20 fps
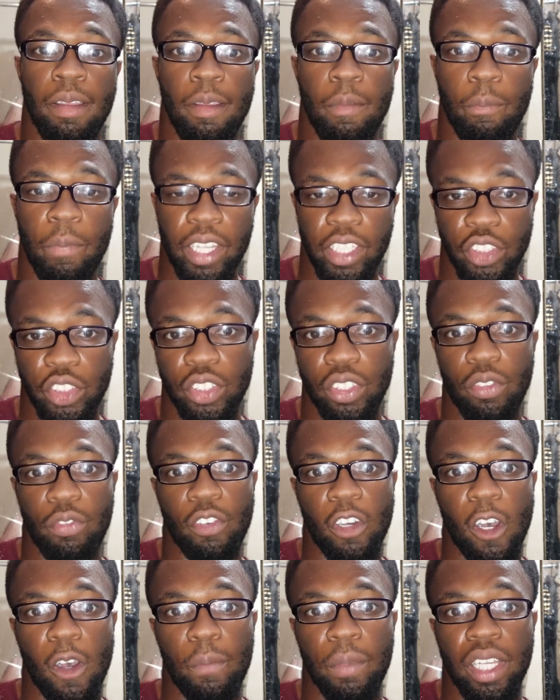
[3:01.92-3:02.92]
Make sure to
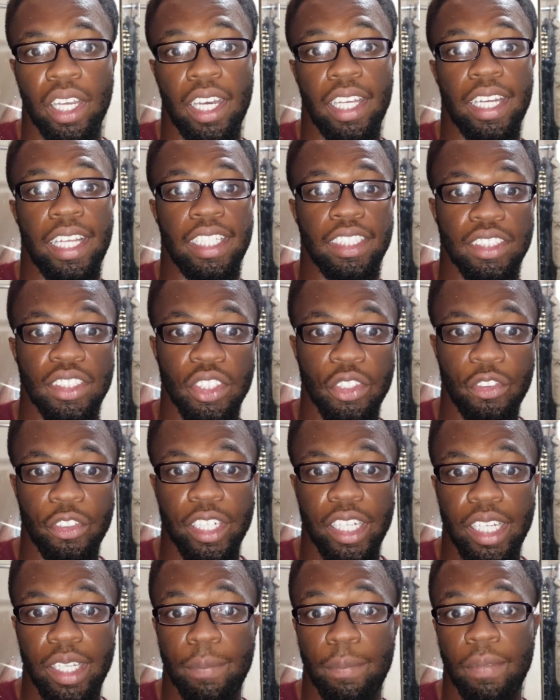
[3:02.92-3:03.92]
follow me on
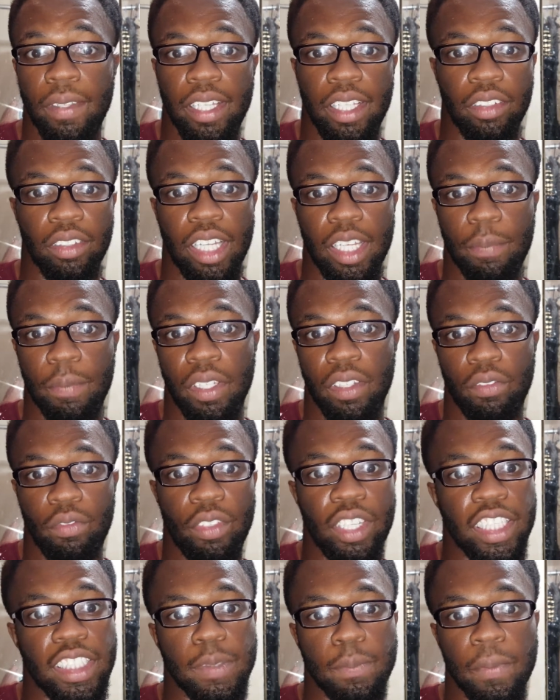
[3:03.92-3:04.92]
Instagram and like me on
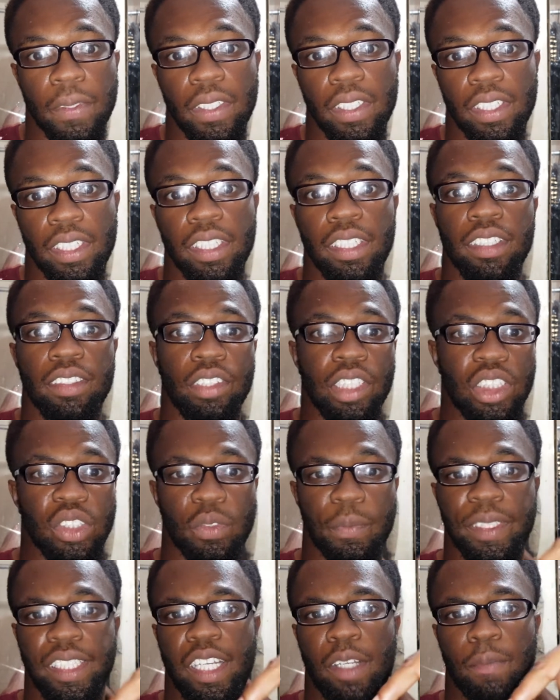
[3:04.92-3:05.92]
Facebook. Links will be
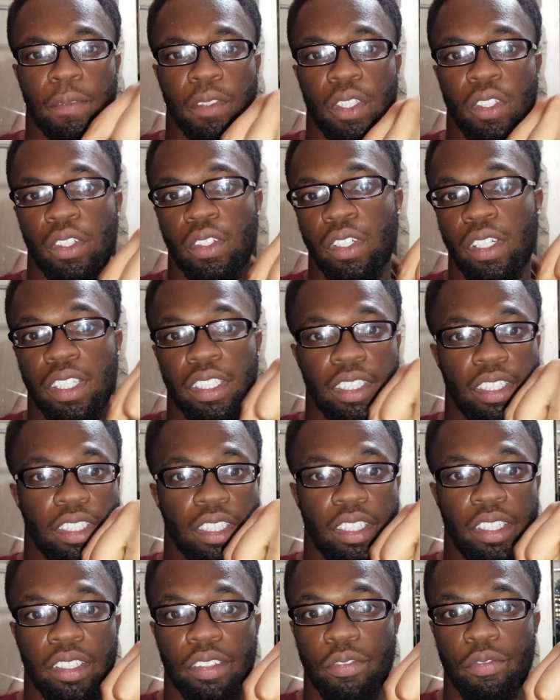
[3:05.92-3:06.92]
down below on
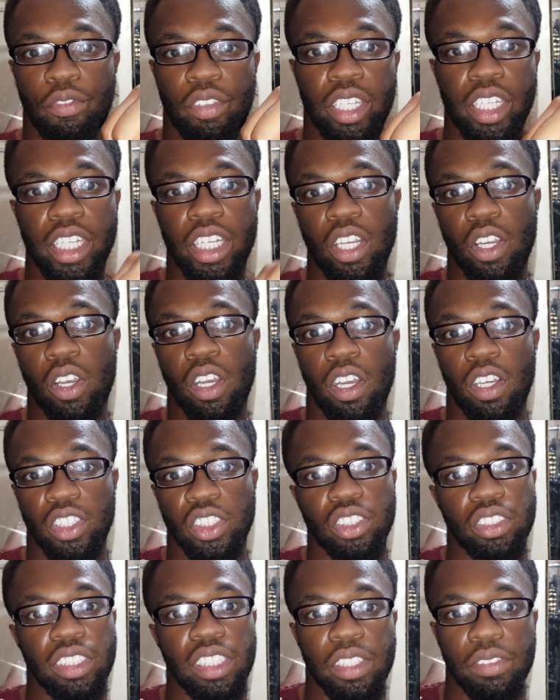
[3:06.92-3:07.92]
the video. I'll also
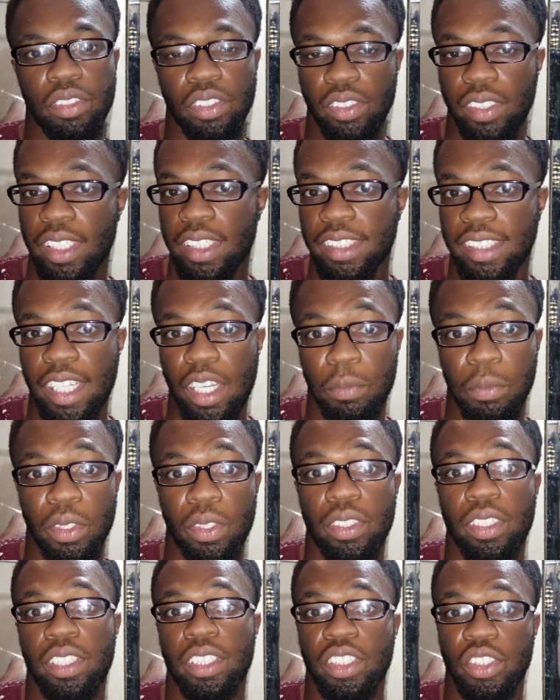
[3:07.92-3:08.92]
leave the links down below in
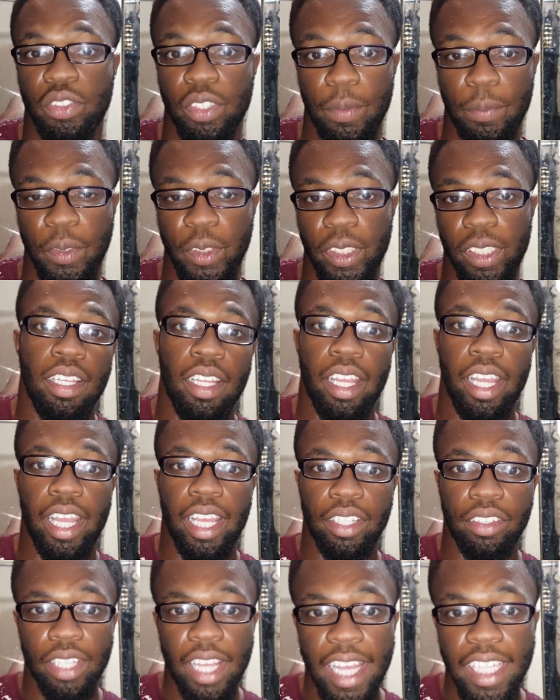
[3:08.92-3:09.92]
the description. And
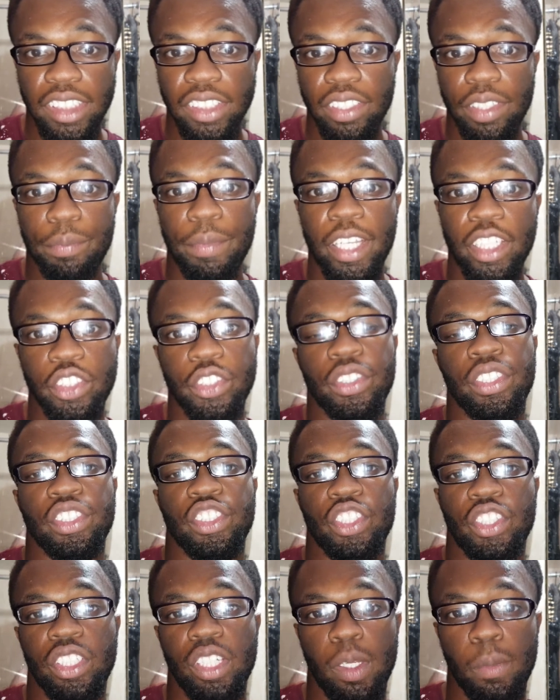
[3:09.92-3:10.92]
lastly, make sure to
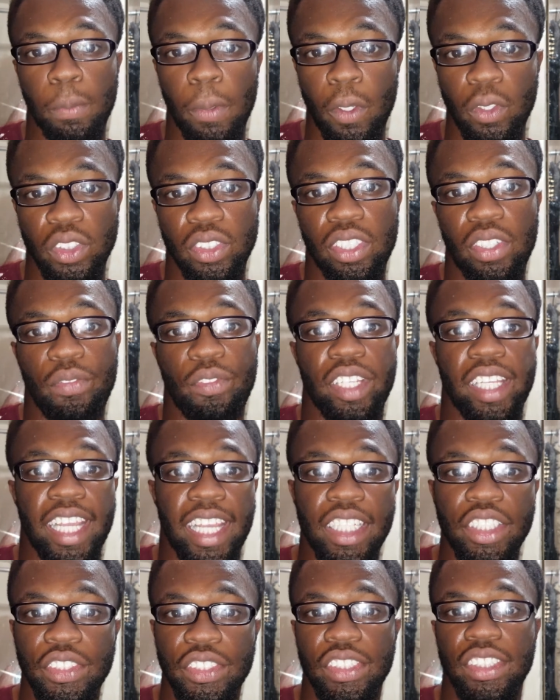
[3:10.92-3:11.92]
turn on post
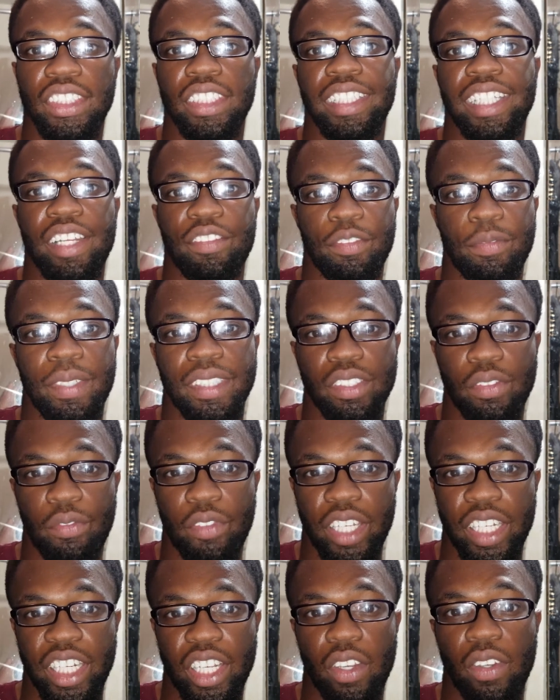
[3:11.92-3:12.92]
notifications so you never miss a
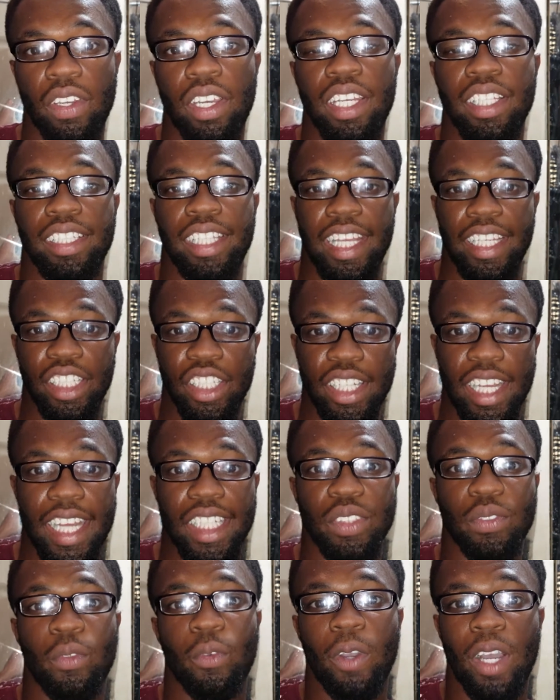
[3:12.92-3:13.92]
video. Thank you guys
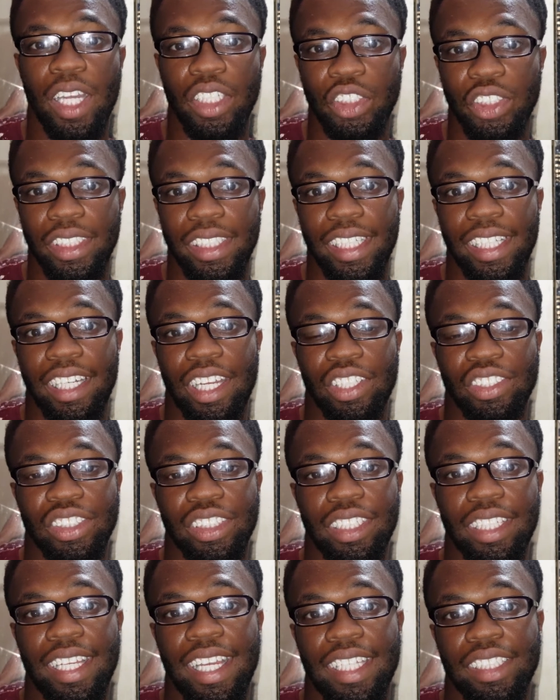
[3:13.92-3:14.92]
for watching, and I'll see you
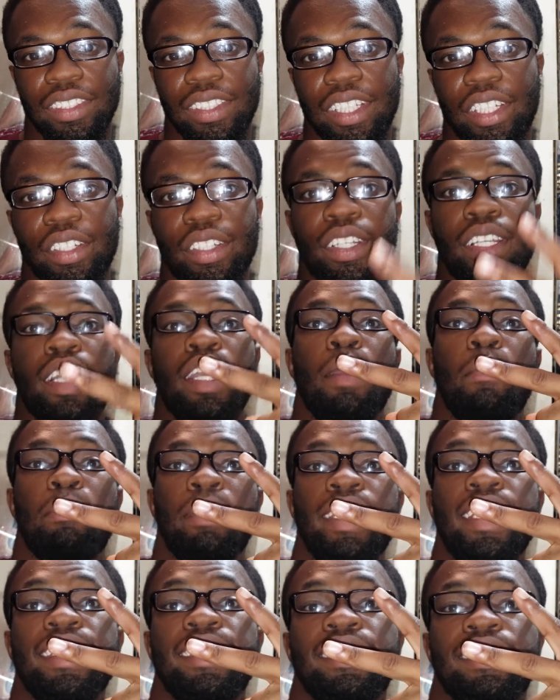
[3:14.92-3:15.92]
guys later.
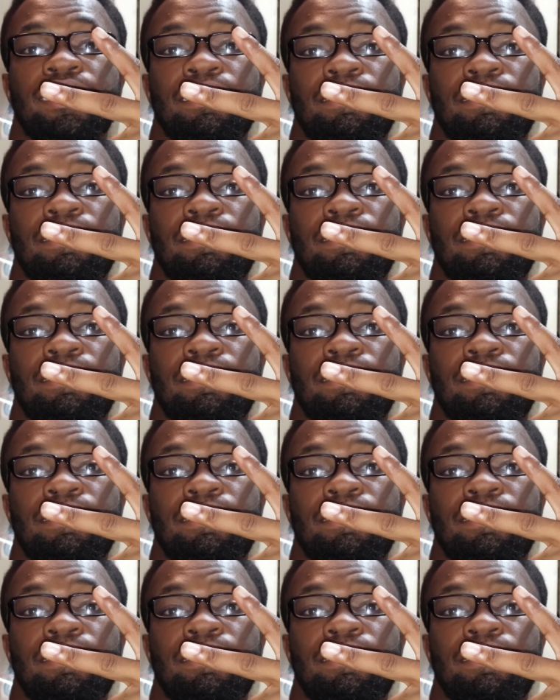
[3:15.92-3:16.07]
Peace.